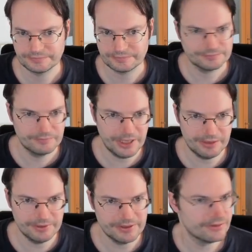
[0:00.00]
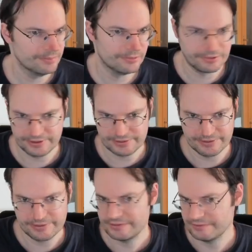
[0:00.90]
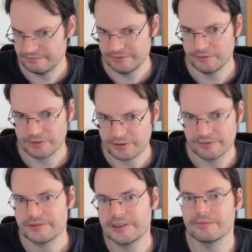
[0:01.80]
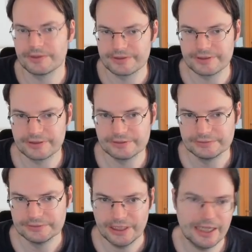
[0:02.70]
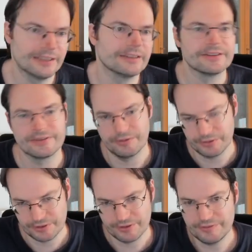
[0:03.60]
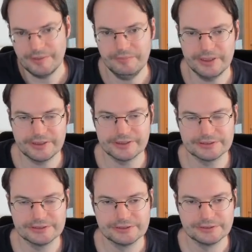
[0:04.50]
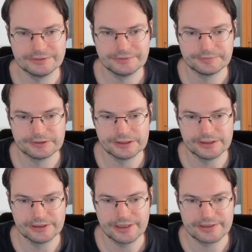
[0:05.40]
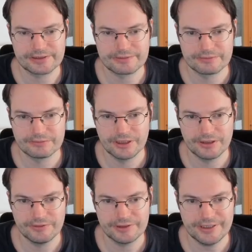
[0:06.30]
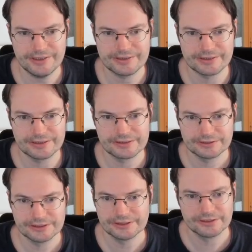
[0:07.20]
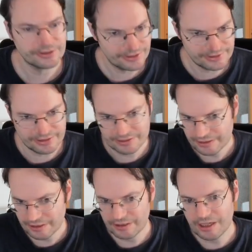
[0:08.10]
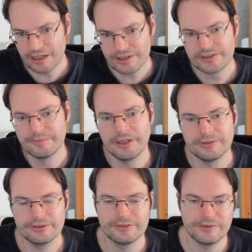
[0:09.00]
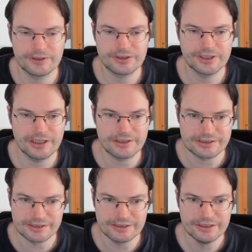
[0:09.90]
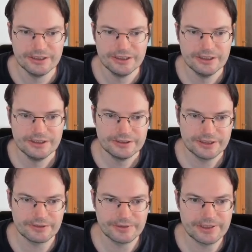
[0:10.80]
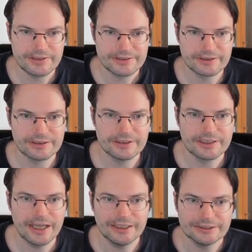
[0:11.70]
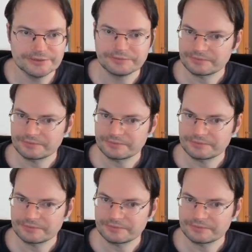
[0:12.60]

maybe supports this notion of sequencing and this notion of embedding. And that's rather fantastic, right? There is a large amount of functionality that we suddenly gain,